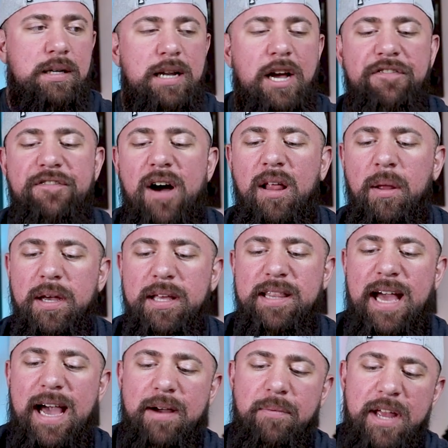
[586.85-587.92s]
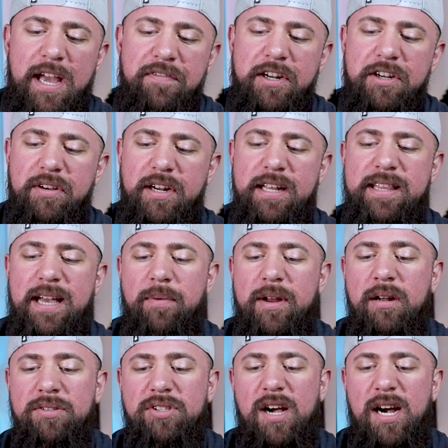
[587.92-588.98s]
Now, following that, we have an ingredient that we
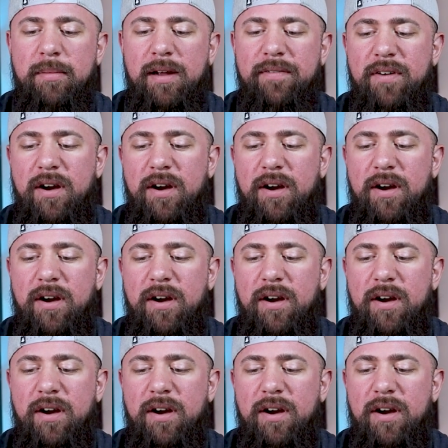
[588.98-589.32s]
don't talk about